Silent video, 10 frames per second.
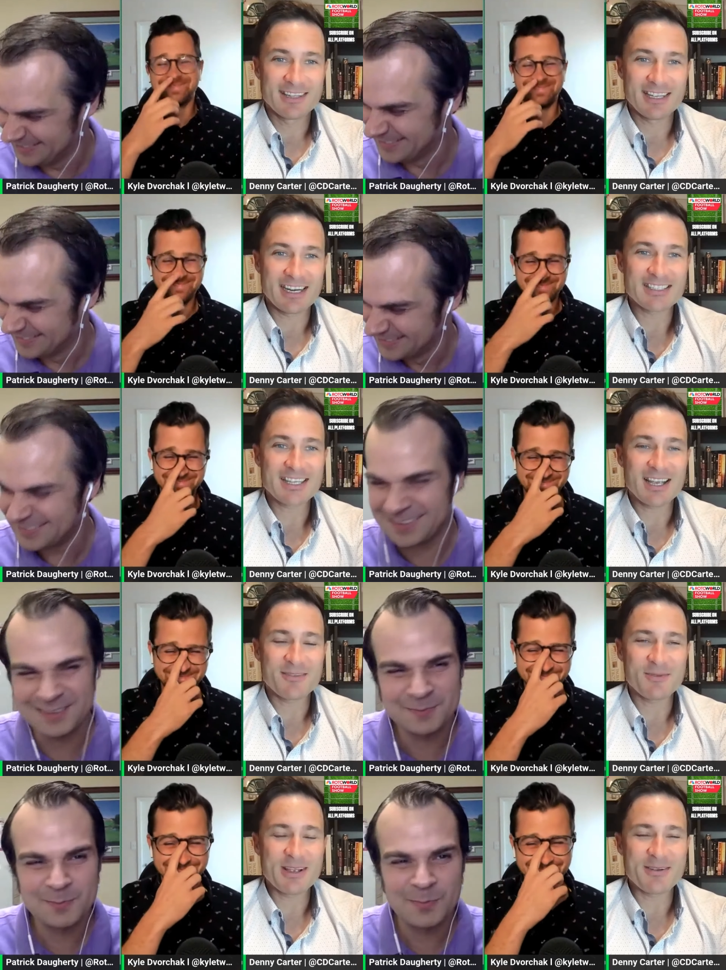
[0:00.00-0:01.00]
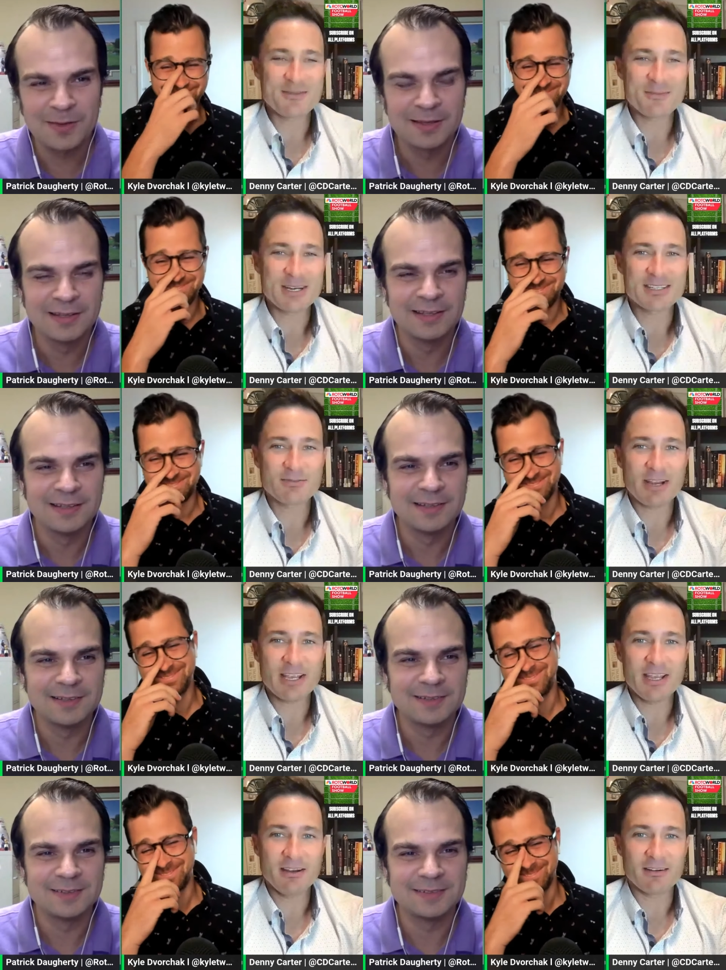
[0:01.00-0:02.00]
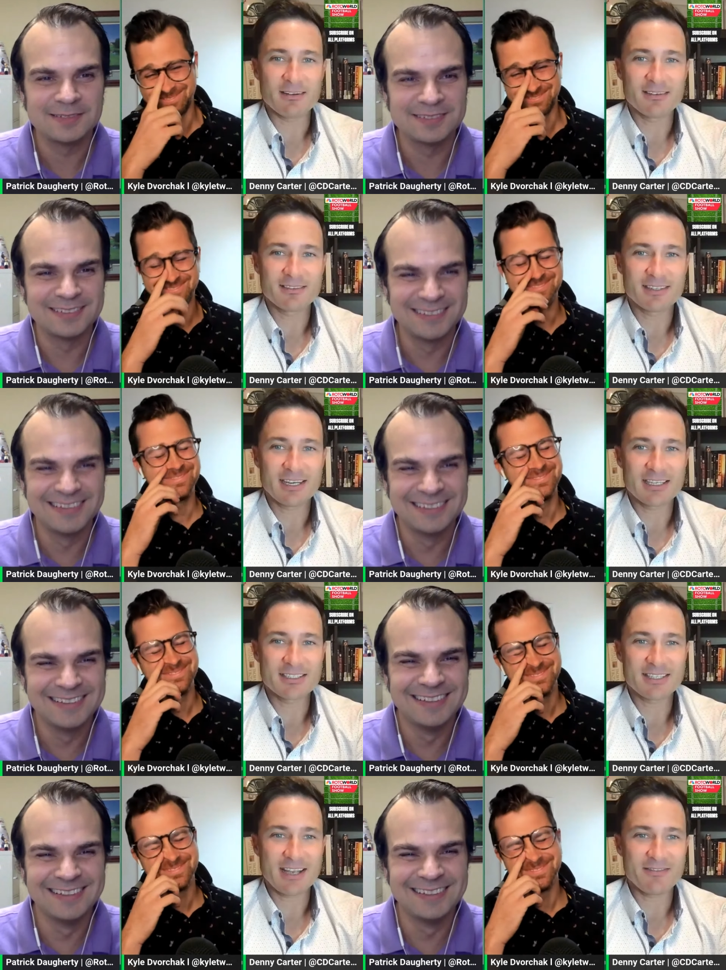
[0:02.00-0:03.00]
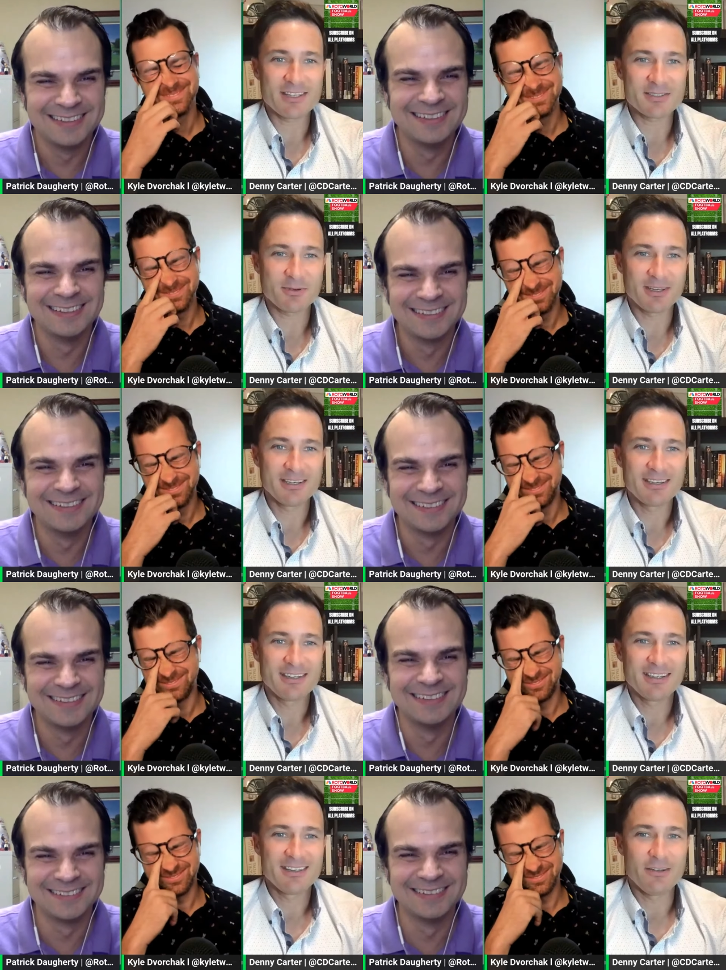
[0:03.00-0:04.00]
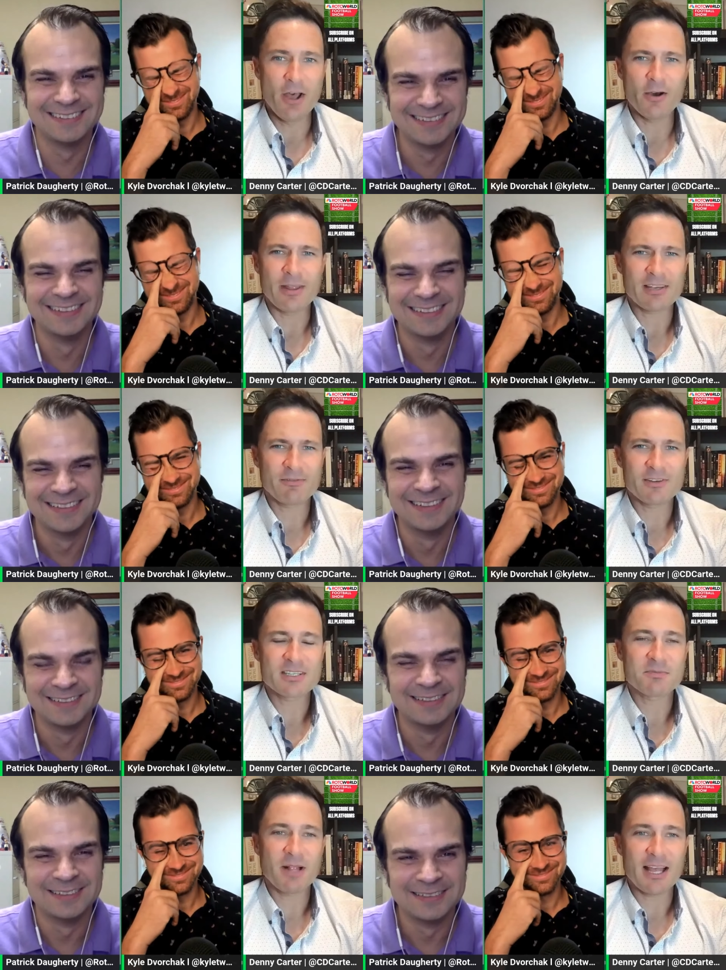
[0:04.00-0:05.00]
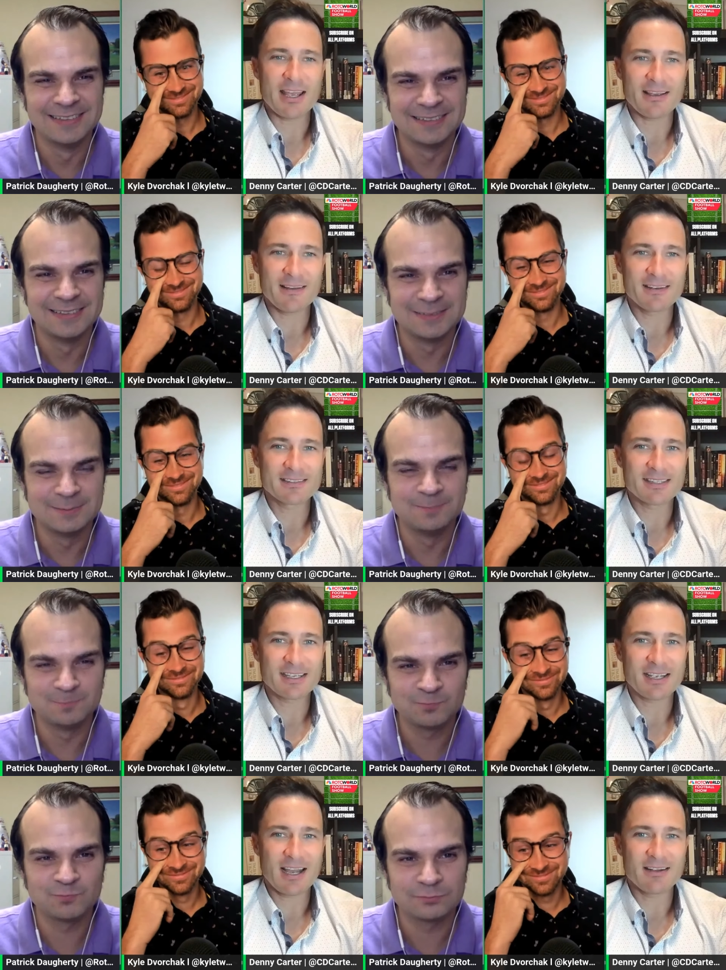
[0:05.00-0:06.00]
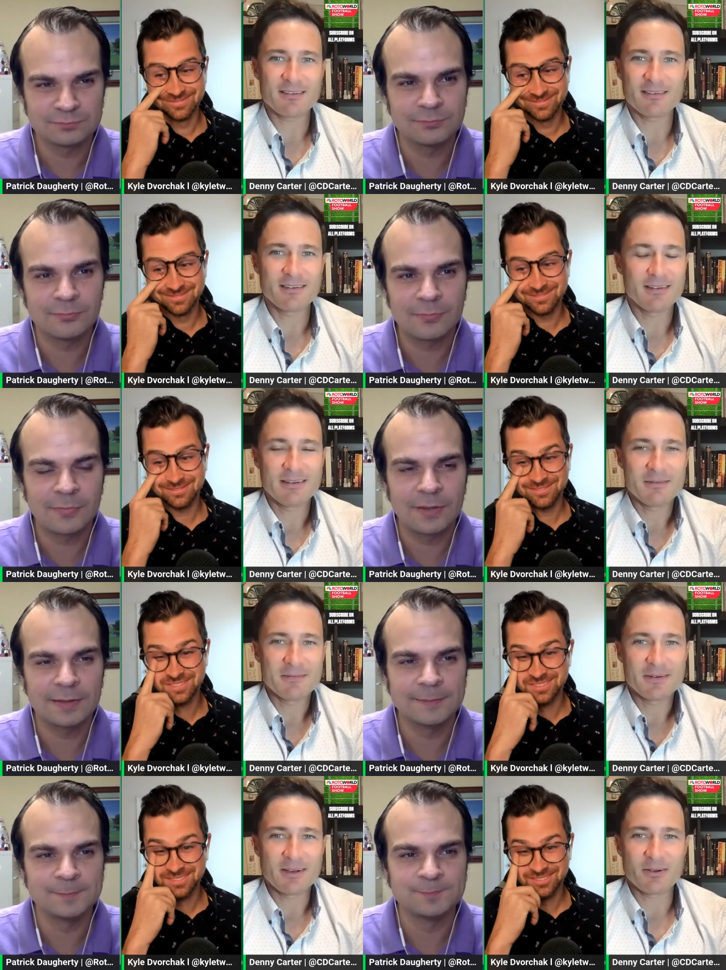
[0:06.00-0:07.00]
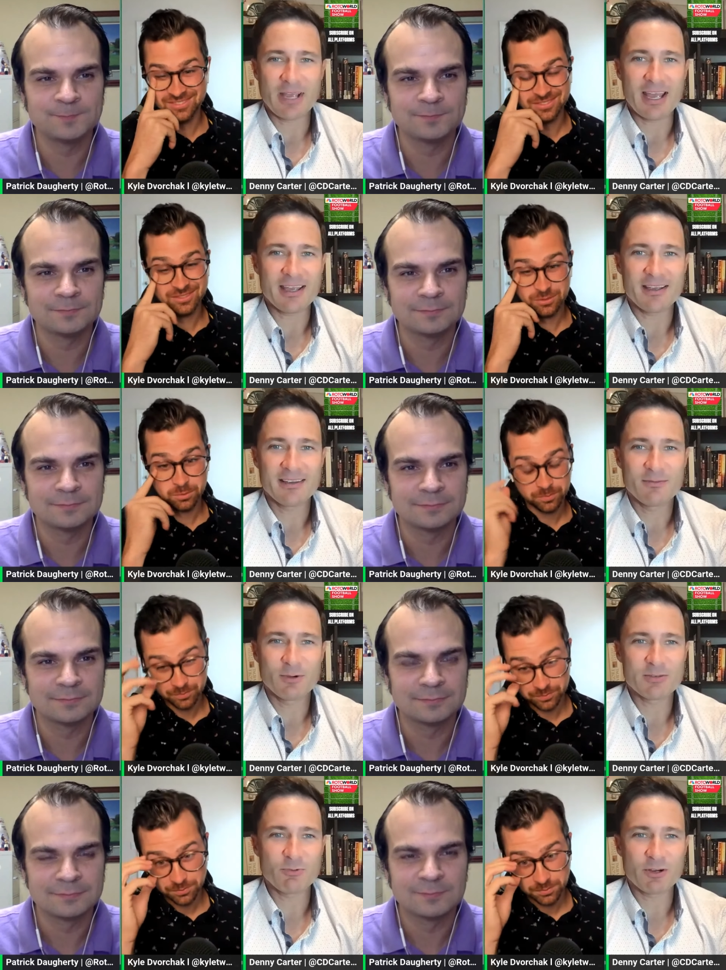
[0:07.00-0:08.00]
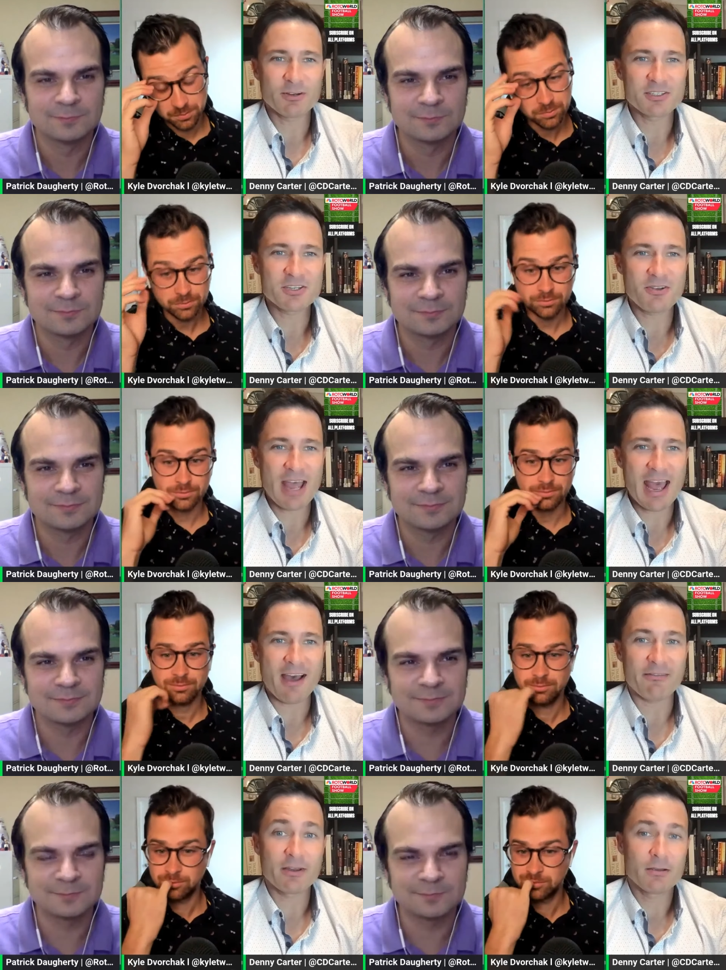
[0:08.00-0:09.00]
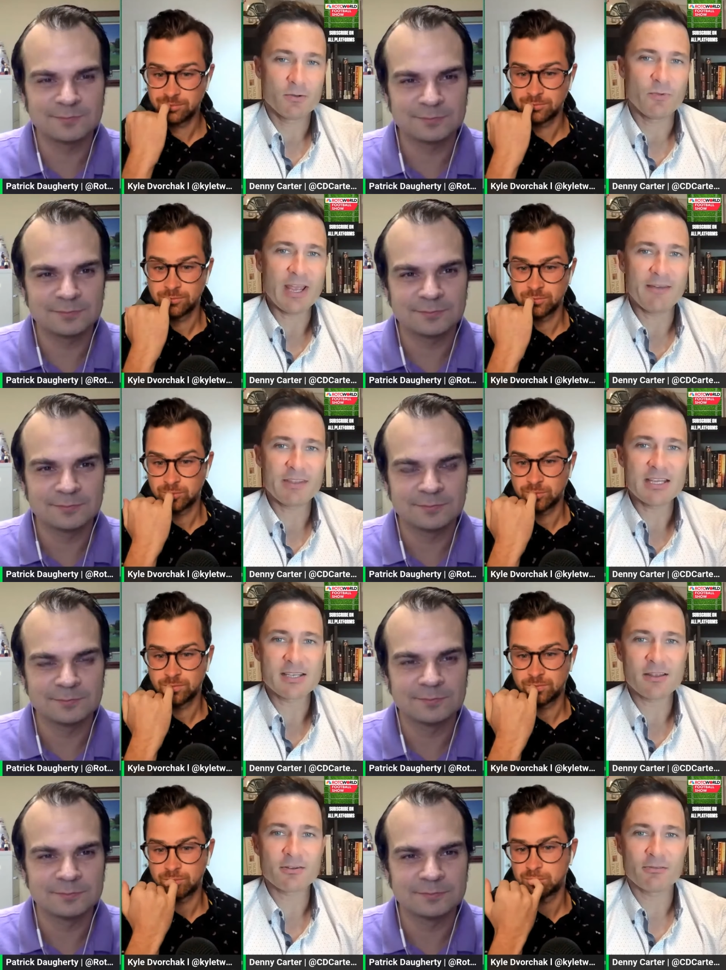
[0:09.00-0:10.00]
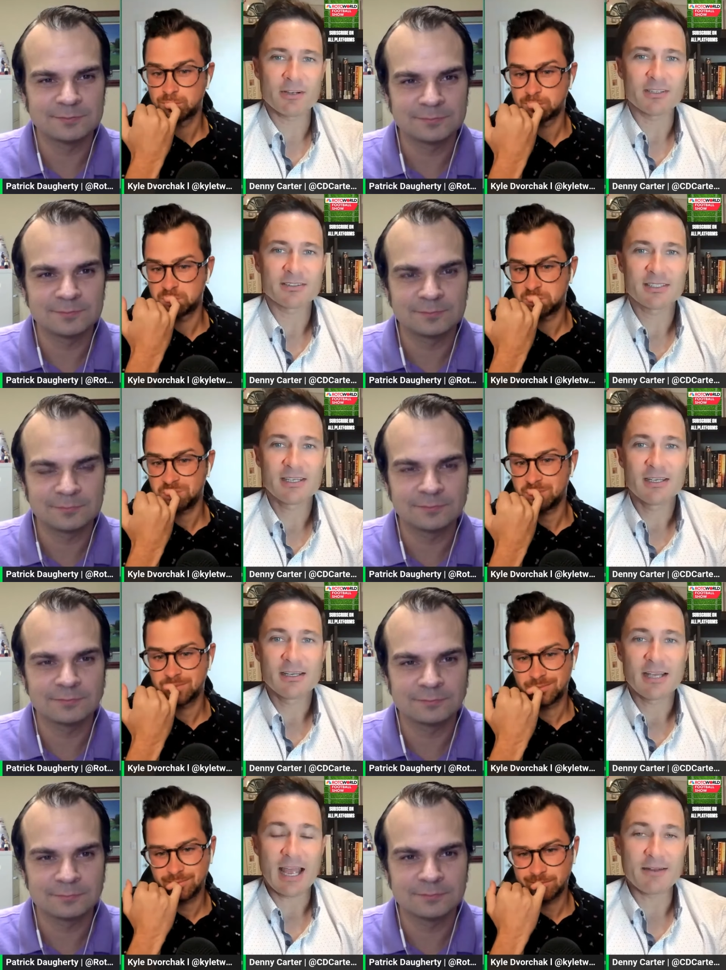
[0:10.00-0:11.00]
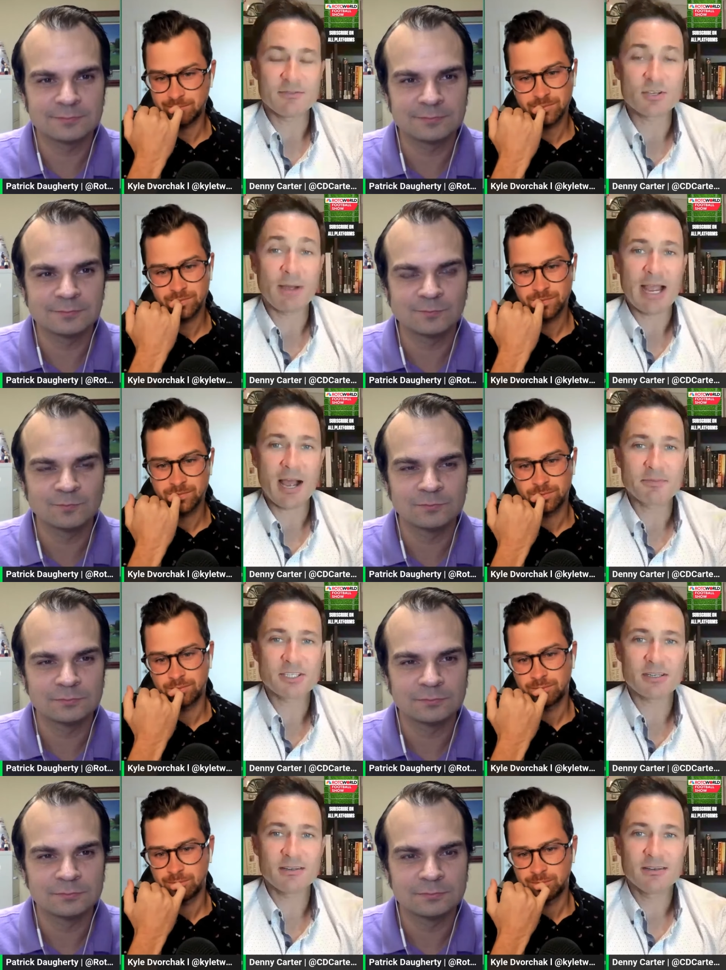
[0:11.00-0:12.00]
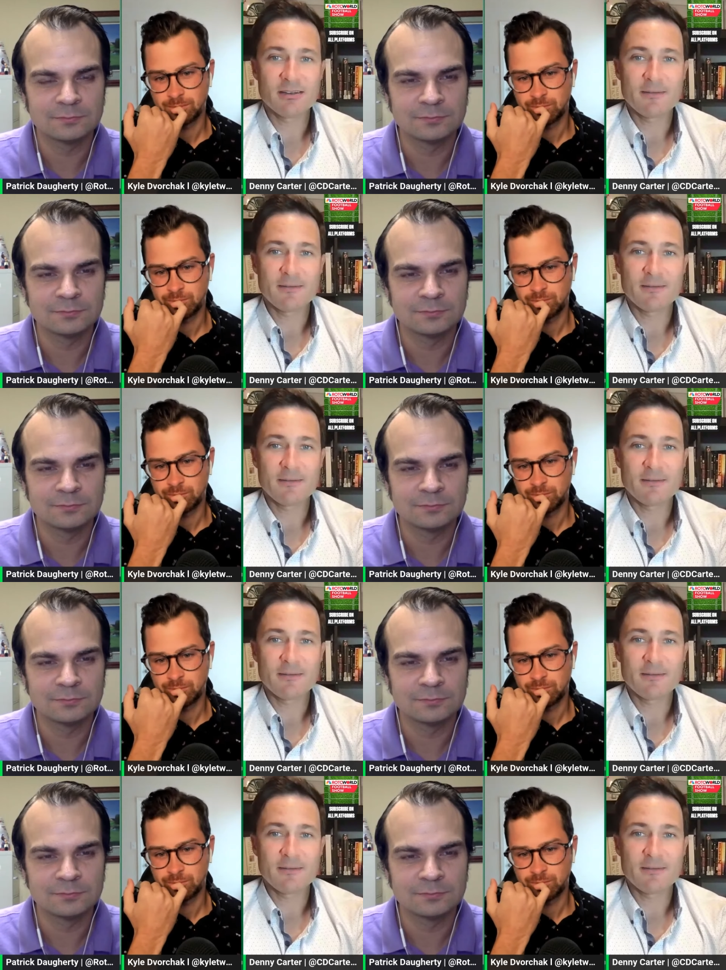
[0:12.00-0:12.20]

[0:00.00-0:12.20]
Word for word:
Speaker 1: and I said, "But it's right here. Can I just have this one?" no, that's for display. I was like, I, okay, what what grills do you have? We have these other grills, and so my option